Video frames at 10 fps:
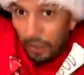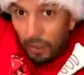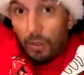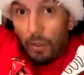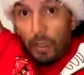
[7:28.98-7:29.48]

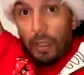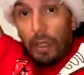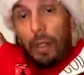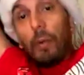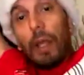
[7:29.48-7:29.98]
You don't need
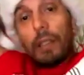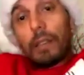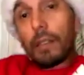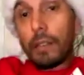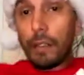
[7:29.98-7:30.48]
any
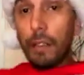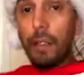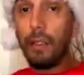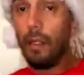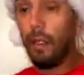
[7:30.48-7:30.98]
weights.
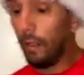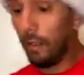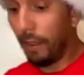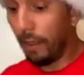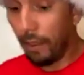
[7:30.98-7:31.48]

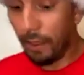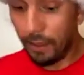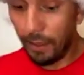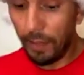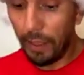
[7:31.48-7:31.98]
It
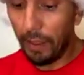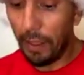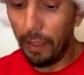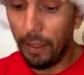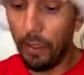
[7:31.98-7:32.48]
is something
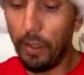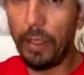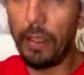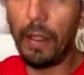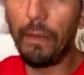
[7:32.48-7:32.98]
that you
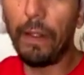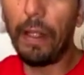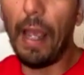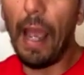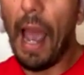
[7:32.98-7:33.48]
can
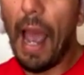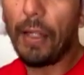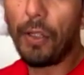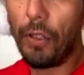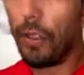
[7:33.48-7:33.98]
definitely add to